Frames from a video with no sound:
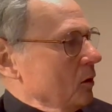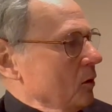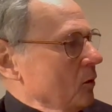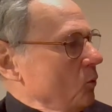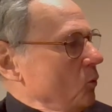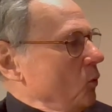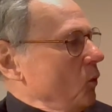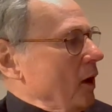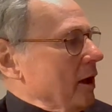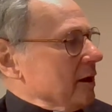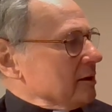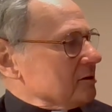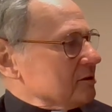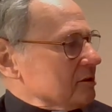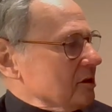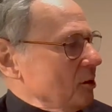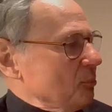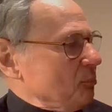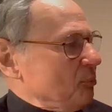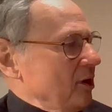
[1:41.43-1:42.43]
once
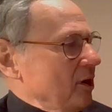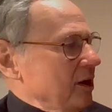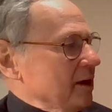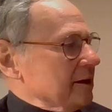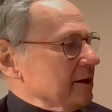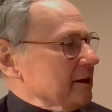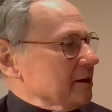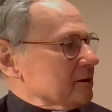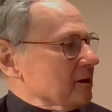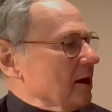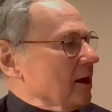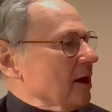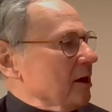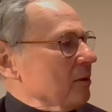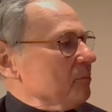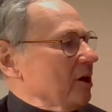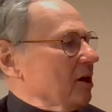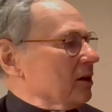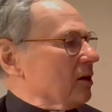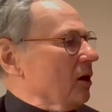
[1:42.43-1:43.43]
upon a time
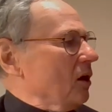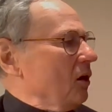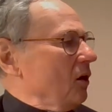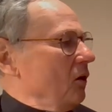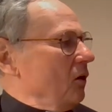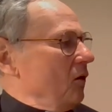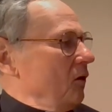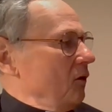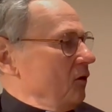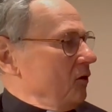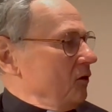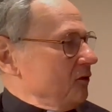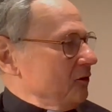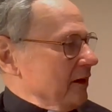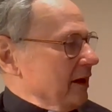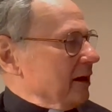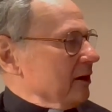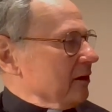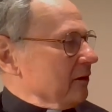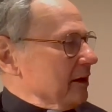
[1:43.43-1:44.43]
ago,
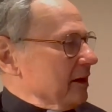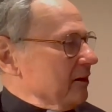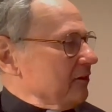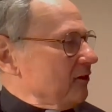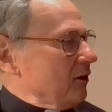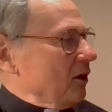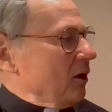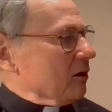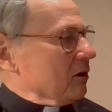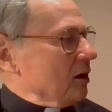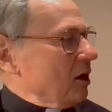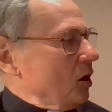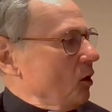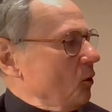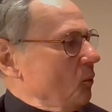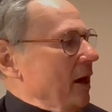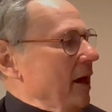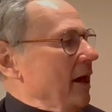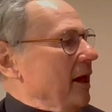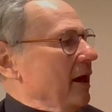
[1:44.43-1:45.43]
very far
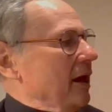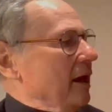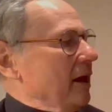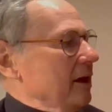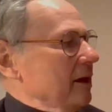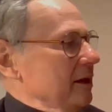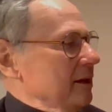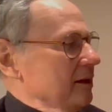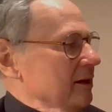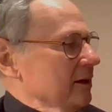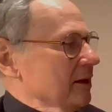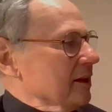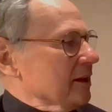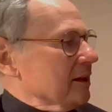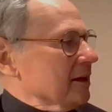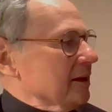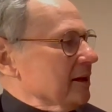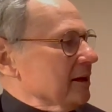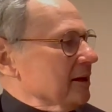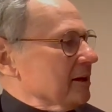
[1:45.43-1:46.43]
away,
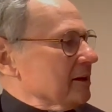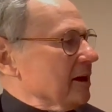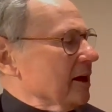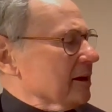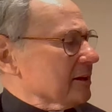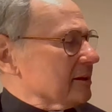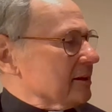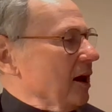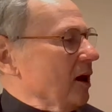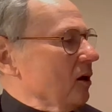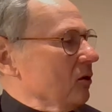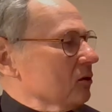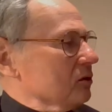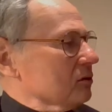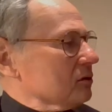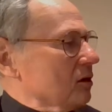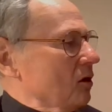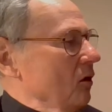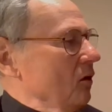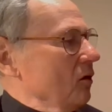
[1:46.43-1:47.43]
in a
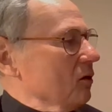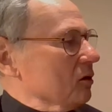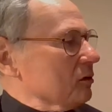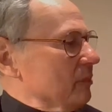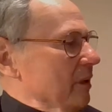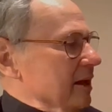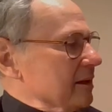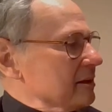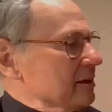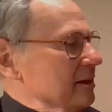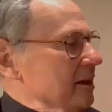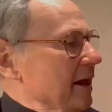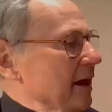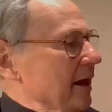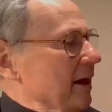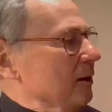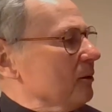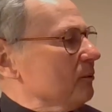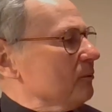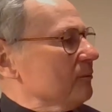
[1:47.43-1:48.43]
town called
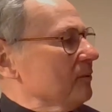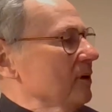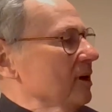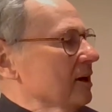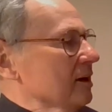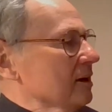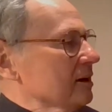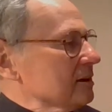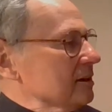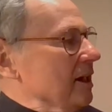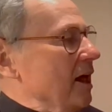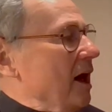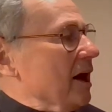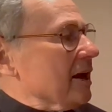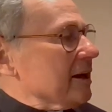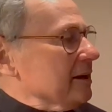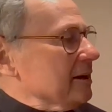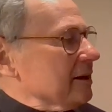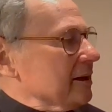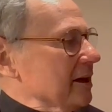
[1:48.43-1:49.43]
Bethlehem,
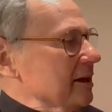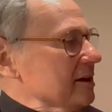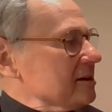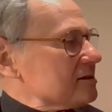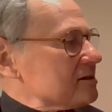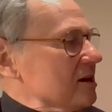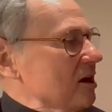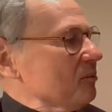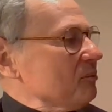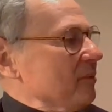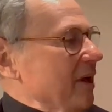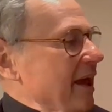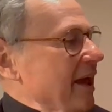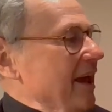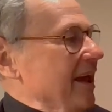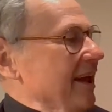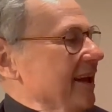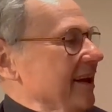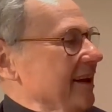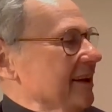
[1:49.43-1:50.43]
lying in some
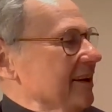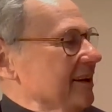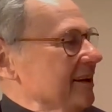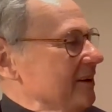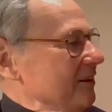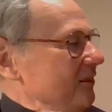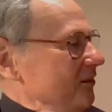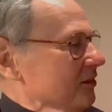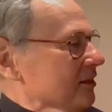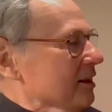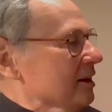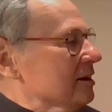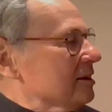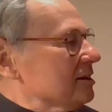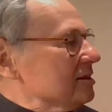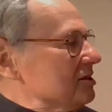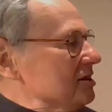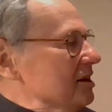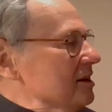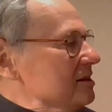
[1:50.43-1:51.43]
hay,
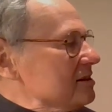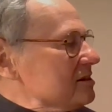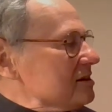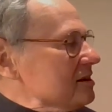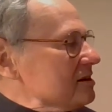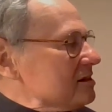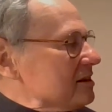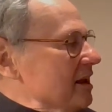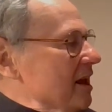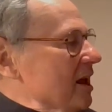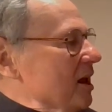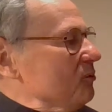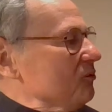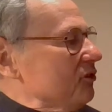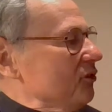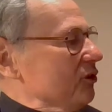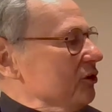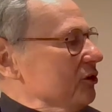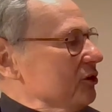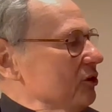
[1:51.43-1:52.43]
Jesus came
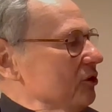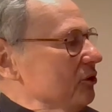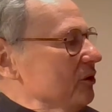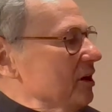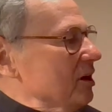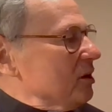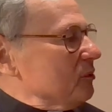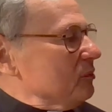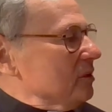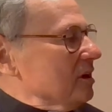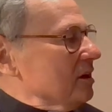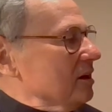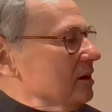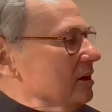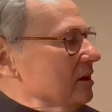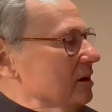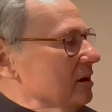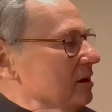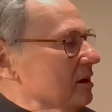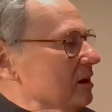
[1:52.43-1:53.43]
for you and
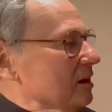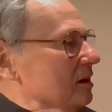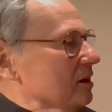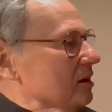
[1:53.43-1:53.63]
me,